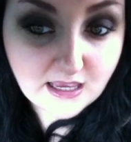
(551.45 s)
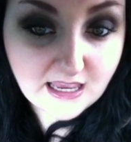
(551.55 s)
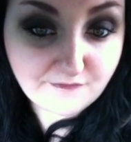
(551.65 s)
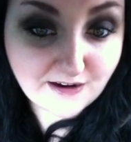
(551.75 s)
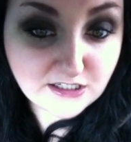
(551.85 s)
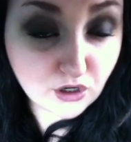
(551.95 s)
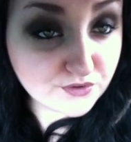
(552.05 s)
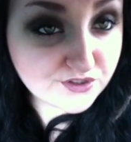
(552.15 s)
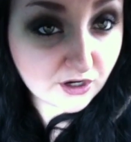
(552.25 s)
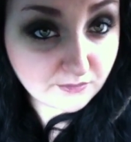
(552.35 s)
if I
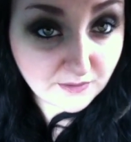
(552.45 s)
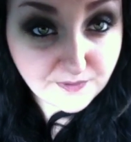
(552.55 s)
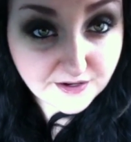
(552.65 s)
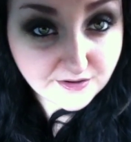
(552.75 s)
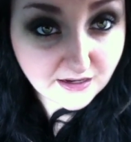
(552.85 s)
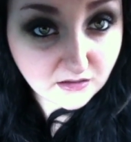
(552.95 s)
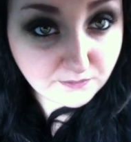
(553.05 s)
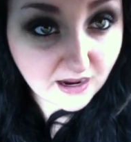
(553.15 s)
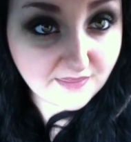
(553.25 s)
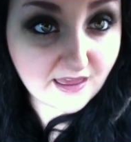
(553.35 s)
don't start my period
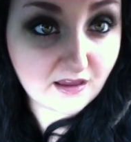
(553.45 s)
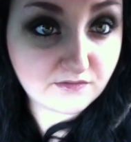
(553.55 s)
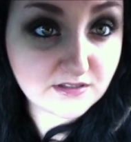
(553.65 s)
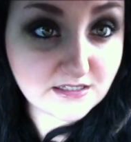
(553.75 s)
by that,